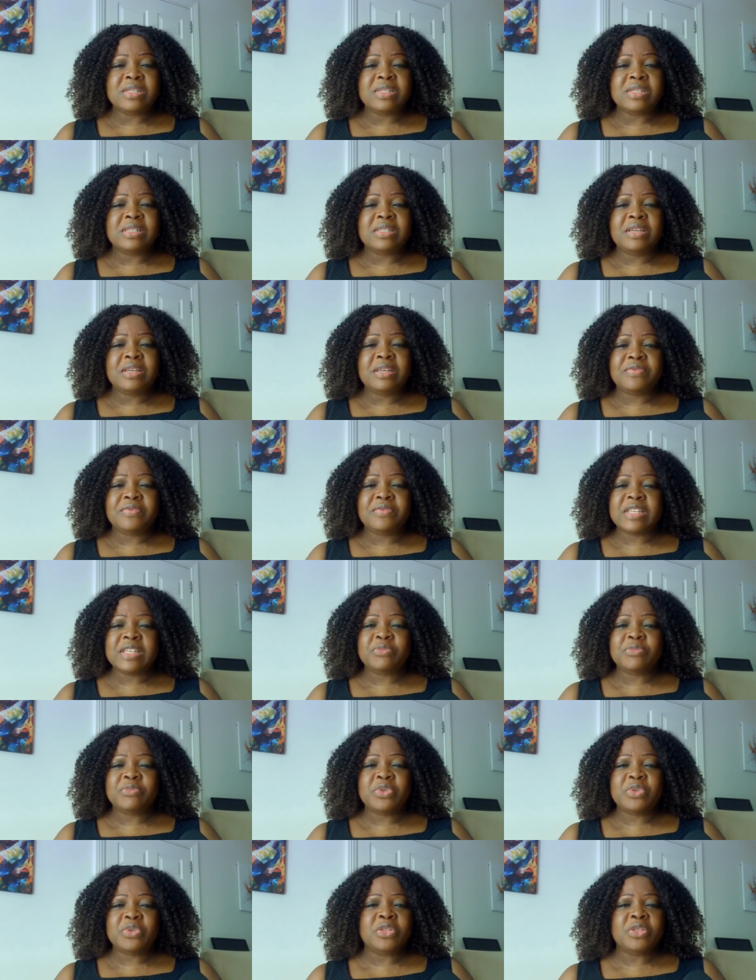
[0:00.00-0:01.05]
What's the difference
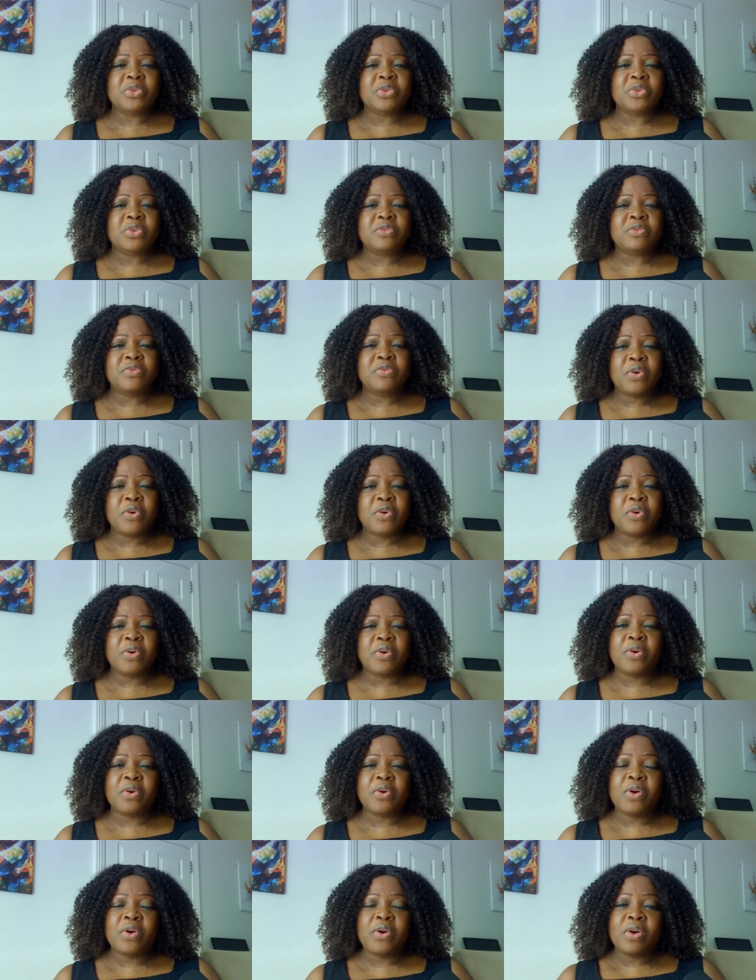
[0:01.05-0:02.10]
between those
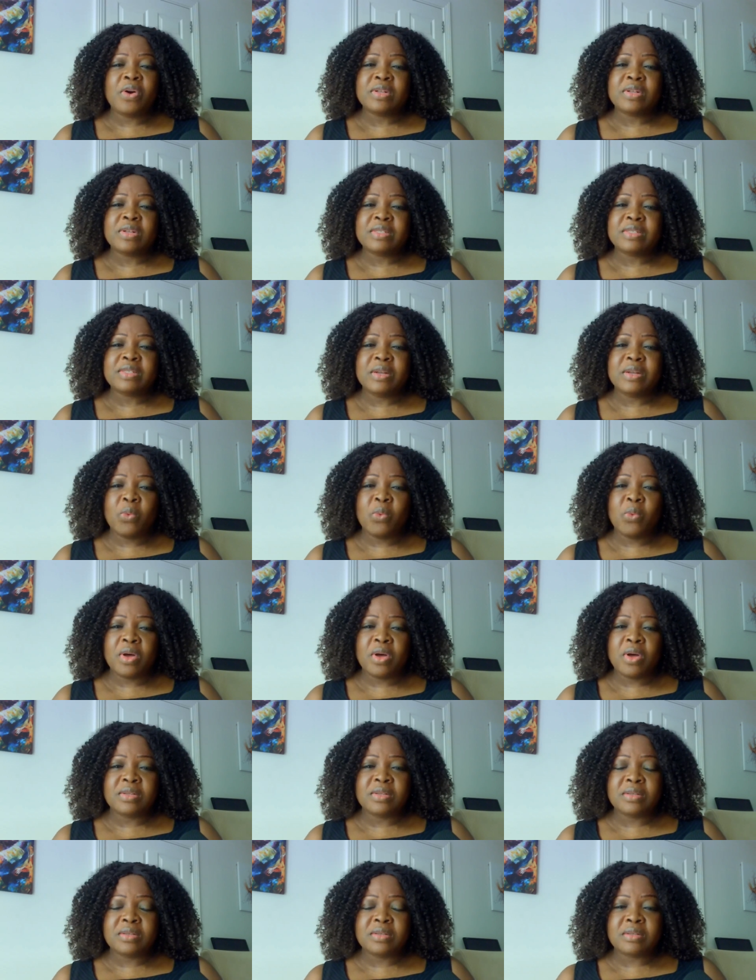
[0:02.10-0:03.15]
four
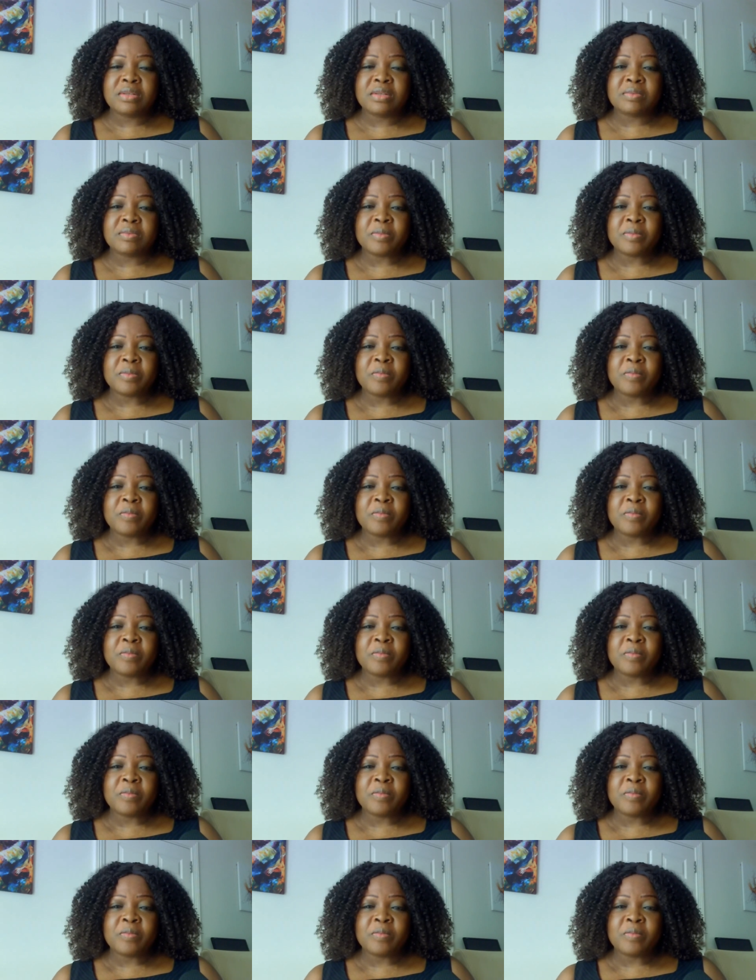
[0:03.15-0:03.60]
words?